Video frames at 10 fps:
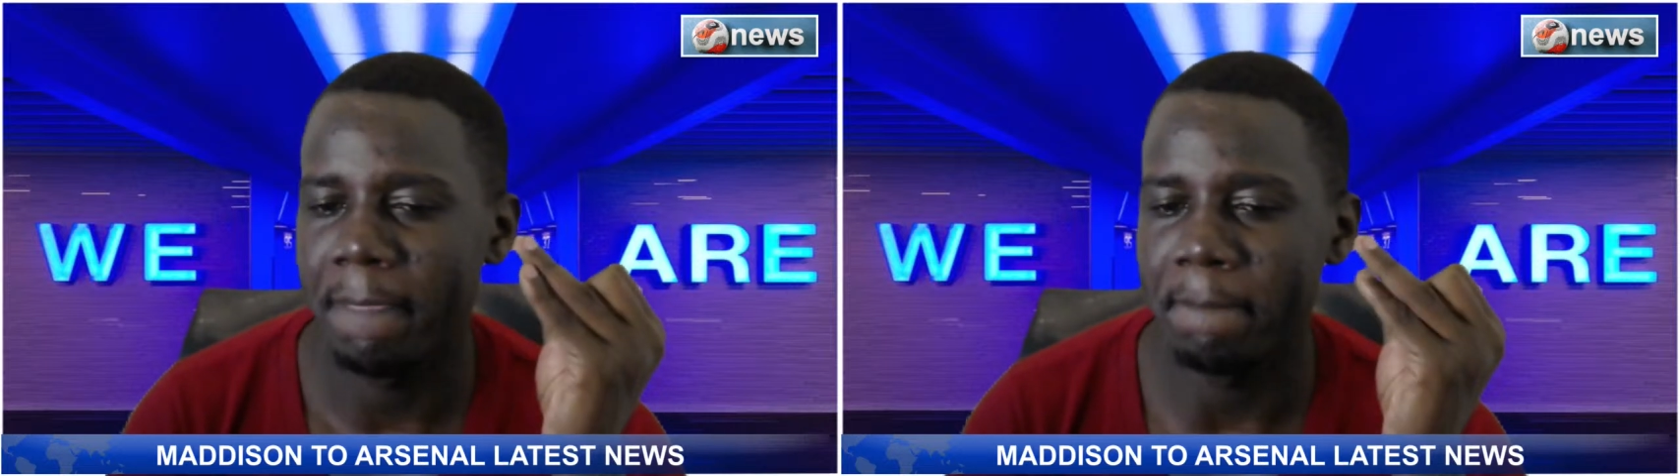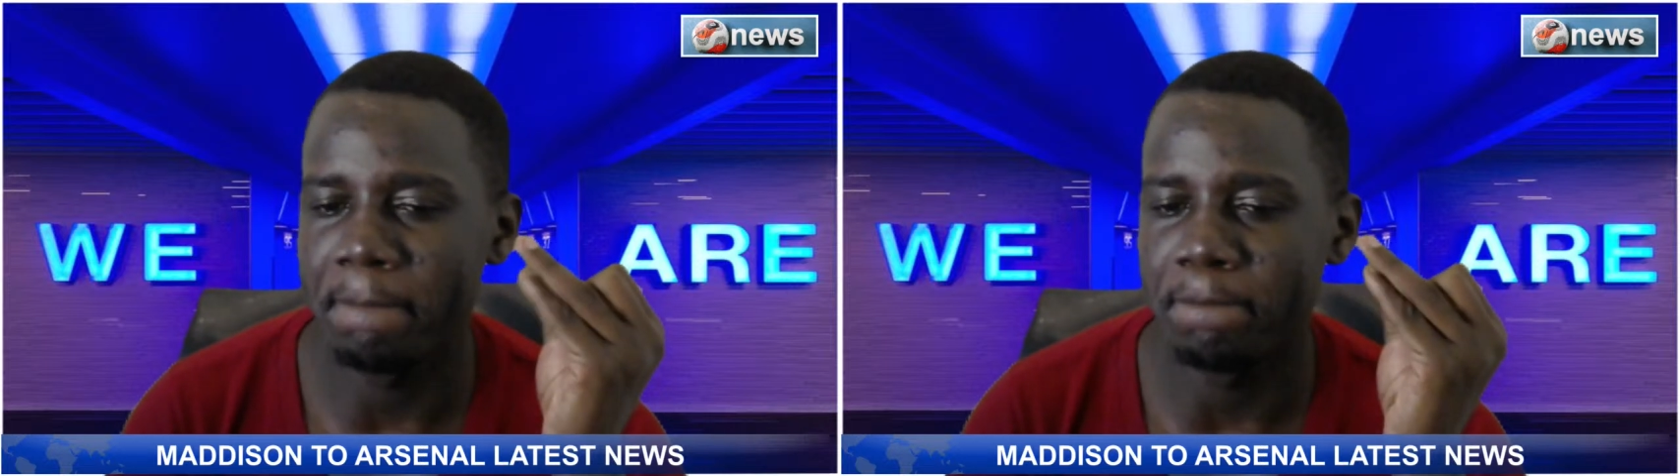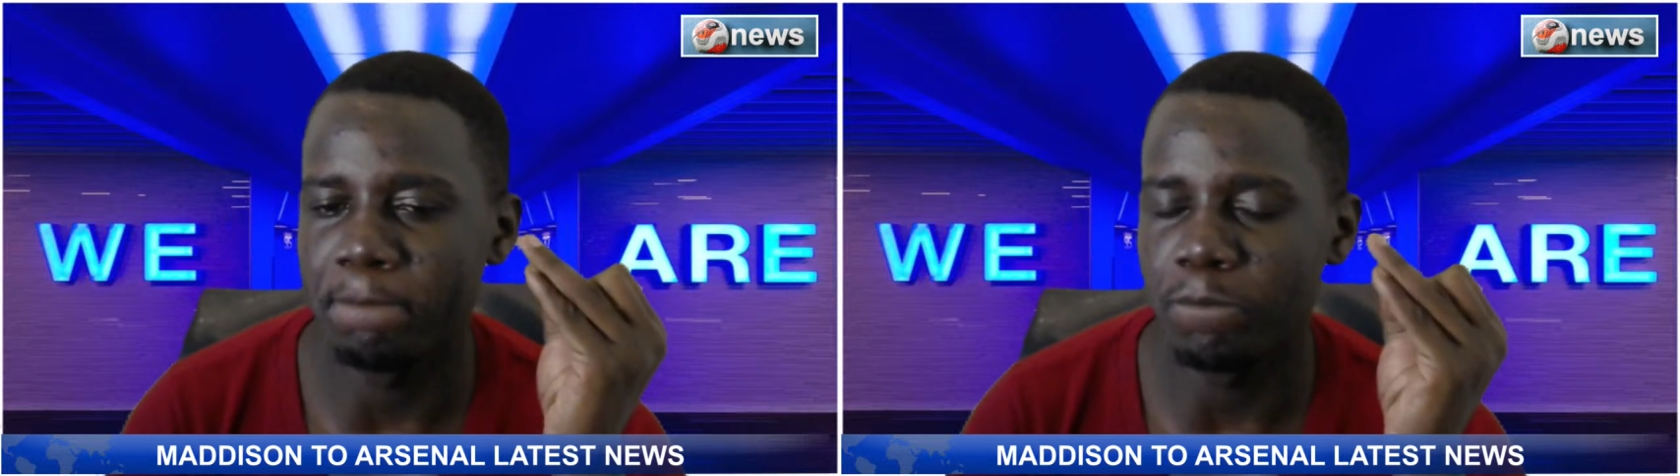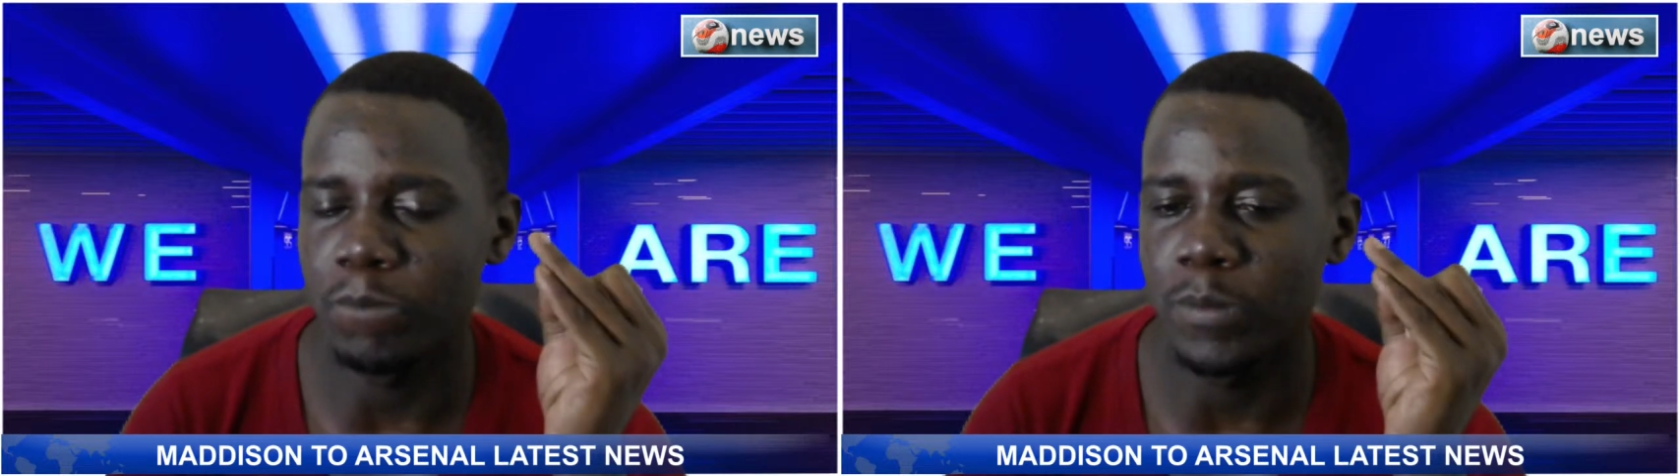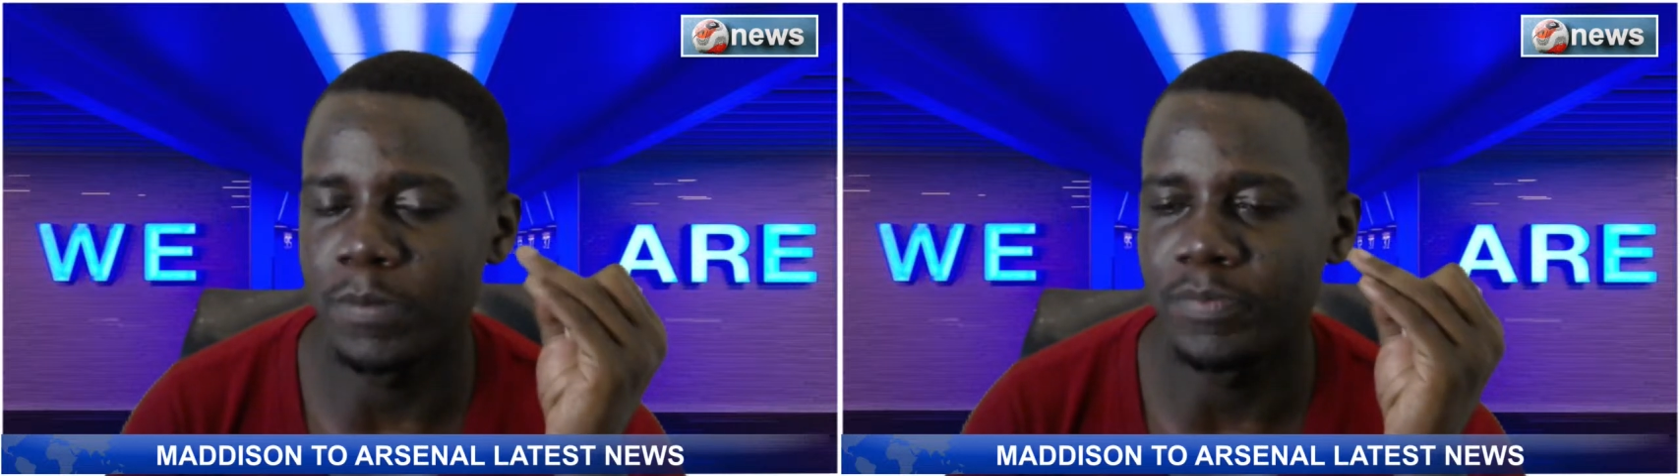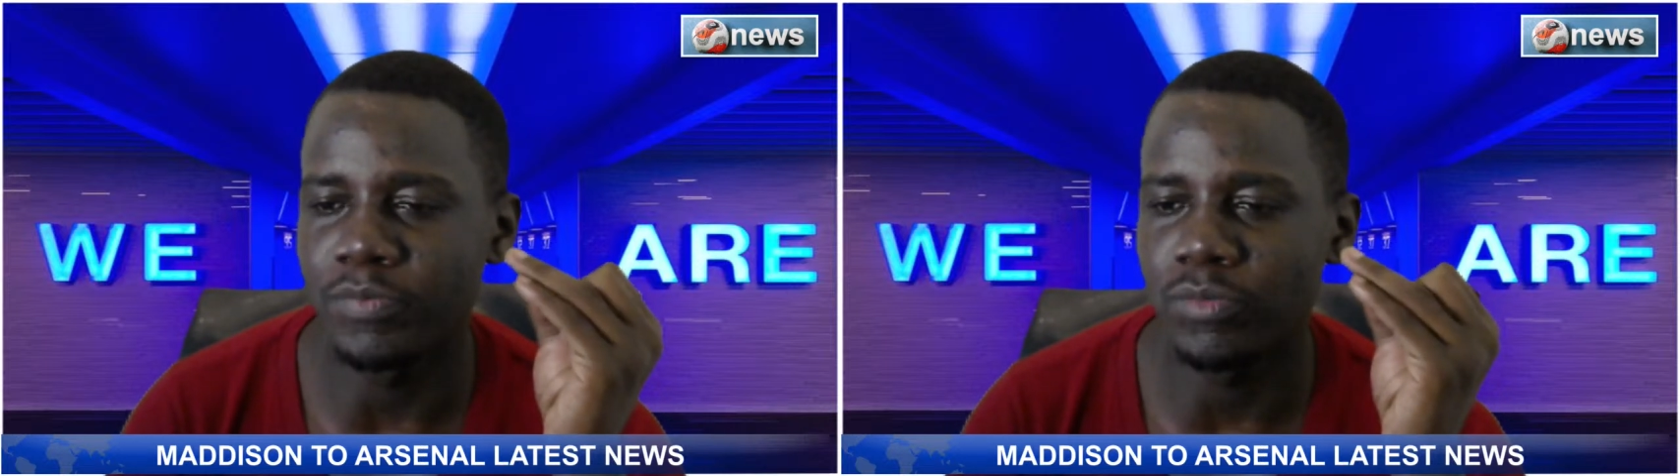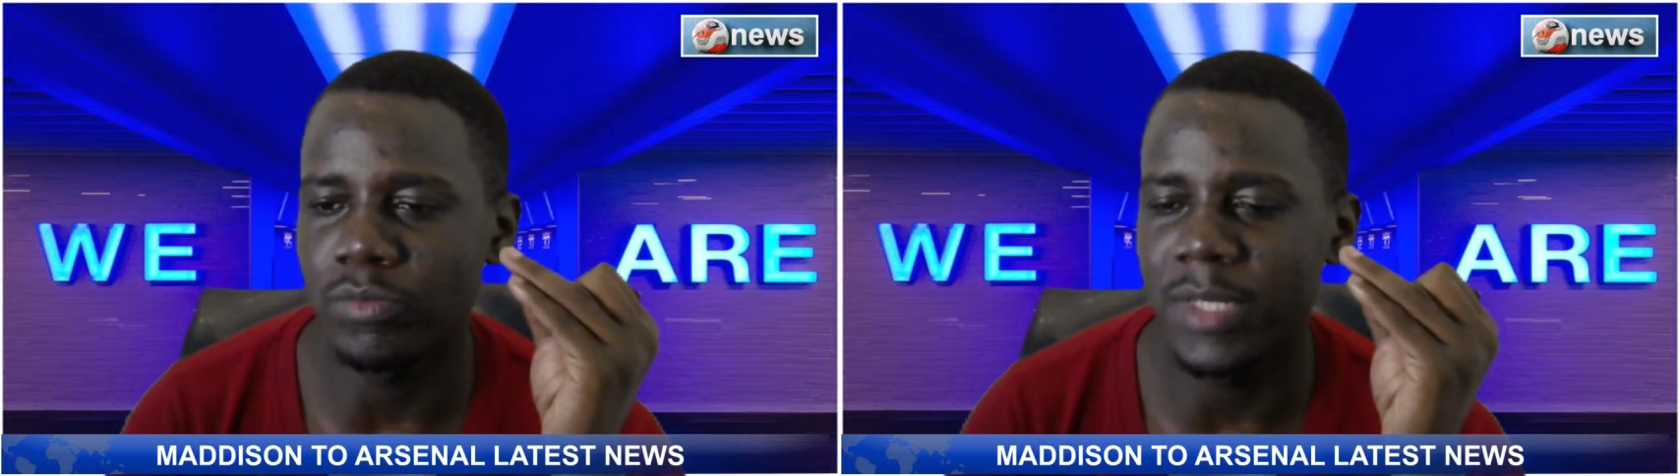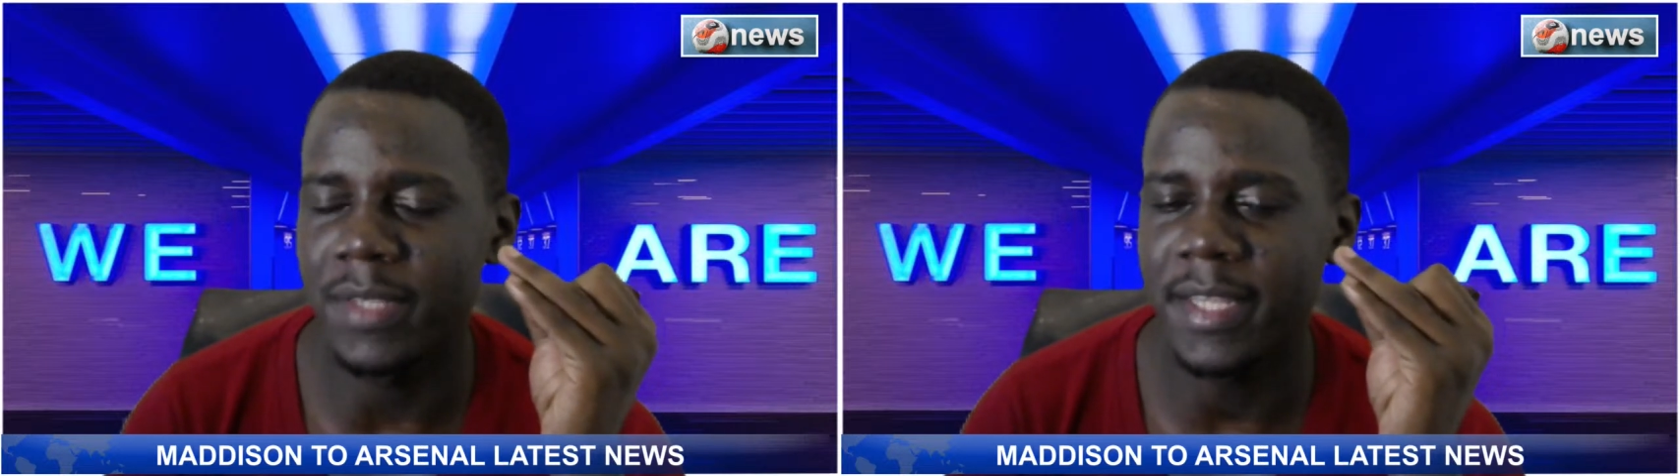
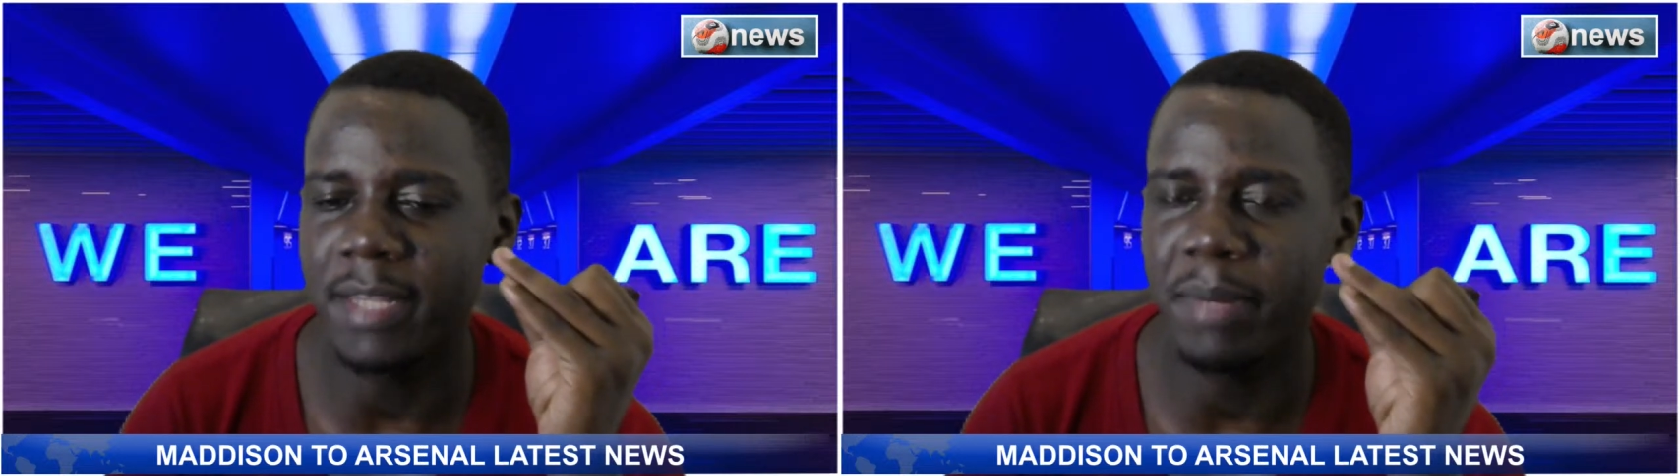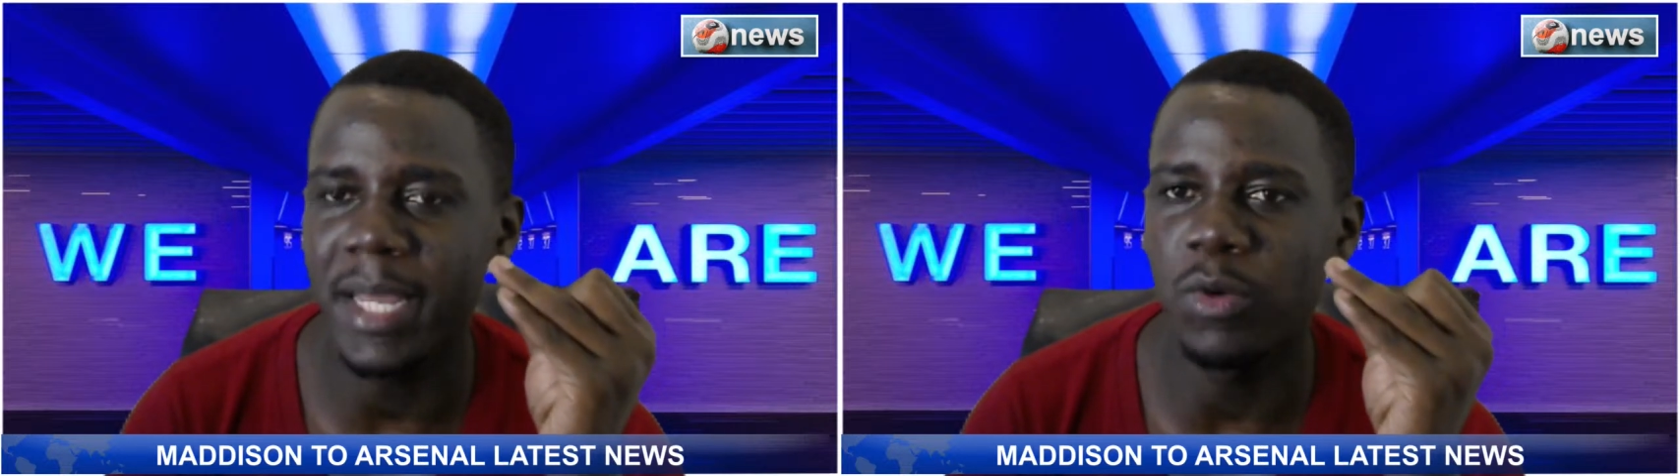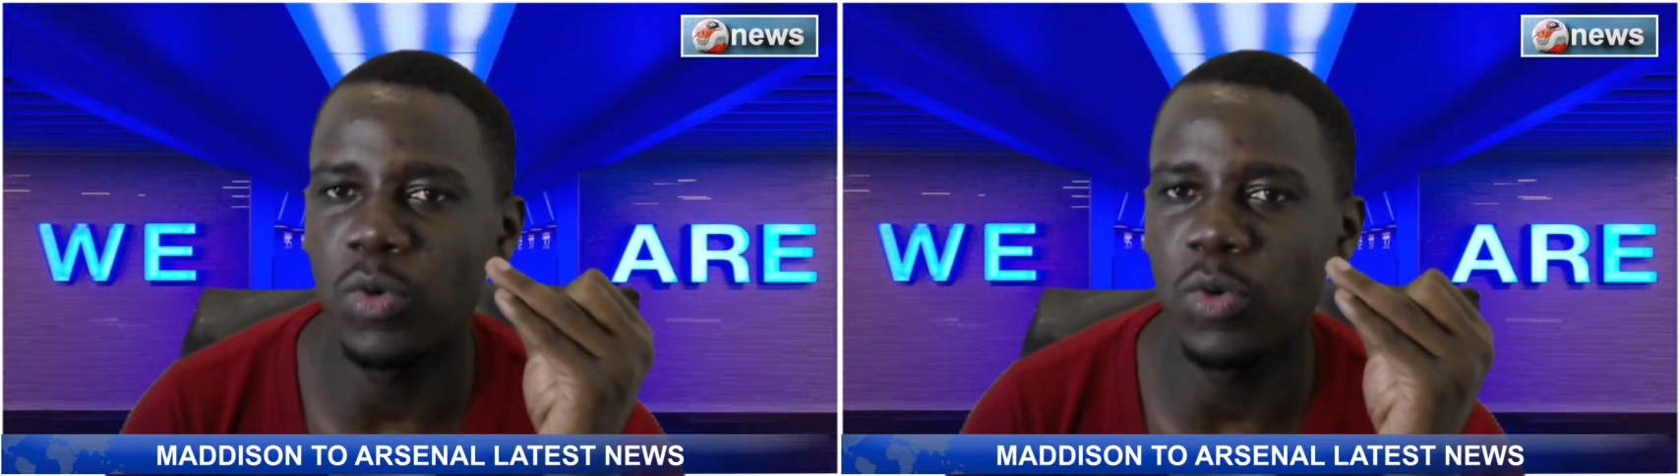The other player who